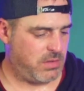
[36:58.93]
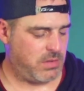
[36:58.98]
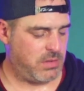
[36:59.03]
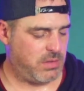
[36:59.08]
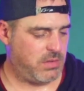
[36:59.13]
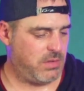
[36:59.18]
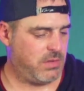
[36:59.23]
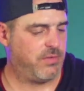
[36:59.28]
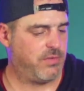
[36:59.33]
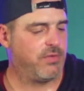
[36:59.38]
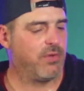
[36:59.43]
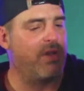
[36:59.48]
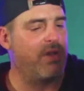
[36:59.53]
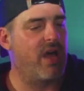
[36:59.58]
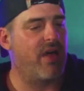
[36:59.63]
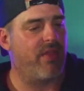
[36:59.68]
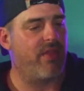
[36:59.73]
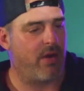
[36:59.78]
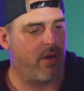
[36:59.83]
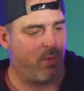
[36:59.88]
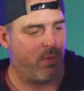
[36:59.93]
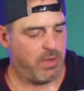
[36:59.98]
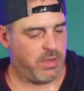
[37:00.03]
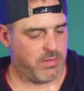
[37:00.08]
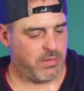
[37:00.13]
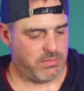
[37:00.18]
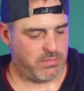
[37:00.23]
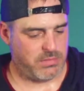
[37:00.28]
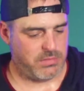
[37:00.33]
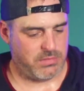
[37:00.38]
So not that way,
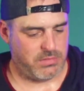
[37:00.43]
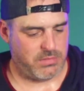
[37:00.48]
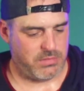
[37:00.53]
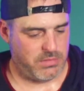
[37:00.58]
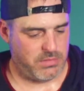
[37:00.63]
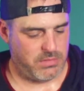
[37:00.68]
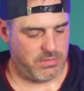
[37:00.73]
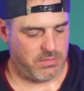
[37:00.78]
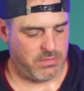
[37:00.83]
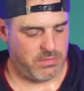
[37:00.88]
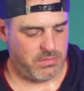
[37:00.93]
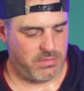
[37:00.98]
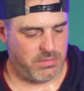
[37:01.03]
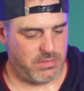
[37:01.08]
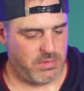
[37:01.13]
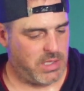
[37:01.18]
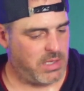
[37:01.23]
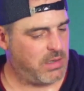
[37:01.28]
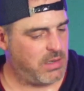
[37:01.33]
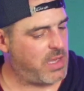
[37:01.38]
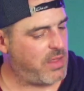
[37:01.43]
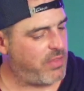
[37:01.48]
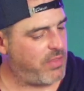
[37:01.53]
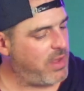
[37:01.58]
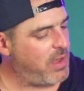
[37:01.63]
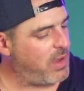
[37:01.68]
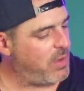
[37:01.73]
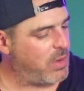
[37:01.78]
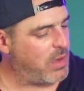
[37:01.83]
and not that way,